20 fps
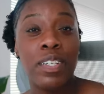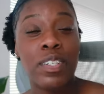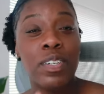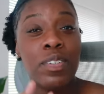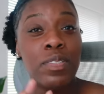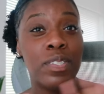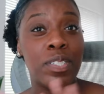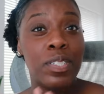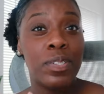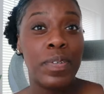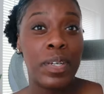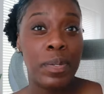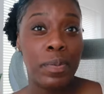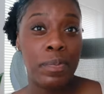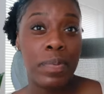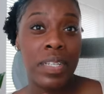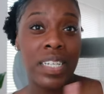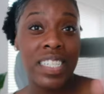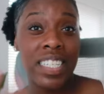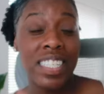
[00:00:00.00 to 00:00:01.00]
Don't do it.
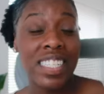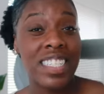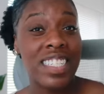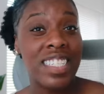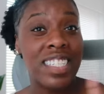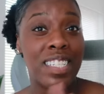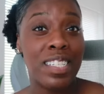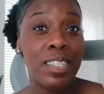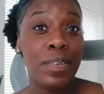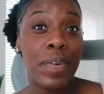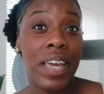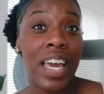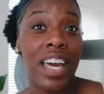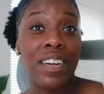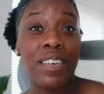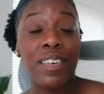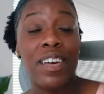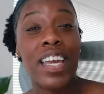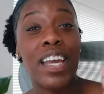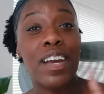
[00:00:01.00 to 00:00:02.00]
Please listen to me. I
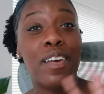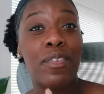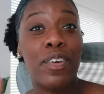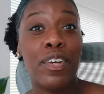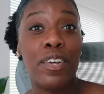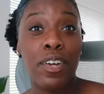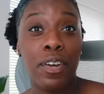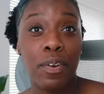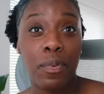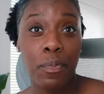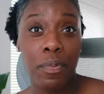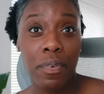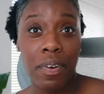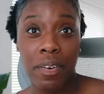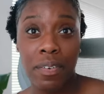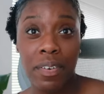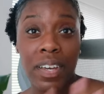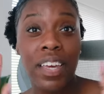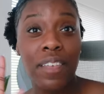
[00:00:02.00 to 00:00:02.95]
don't care if you're dirt broke.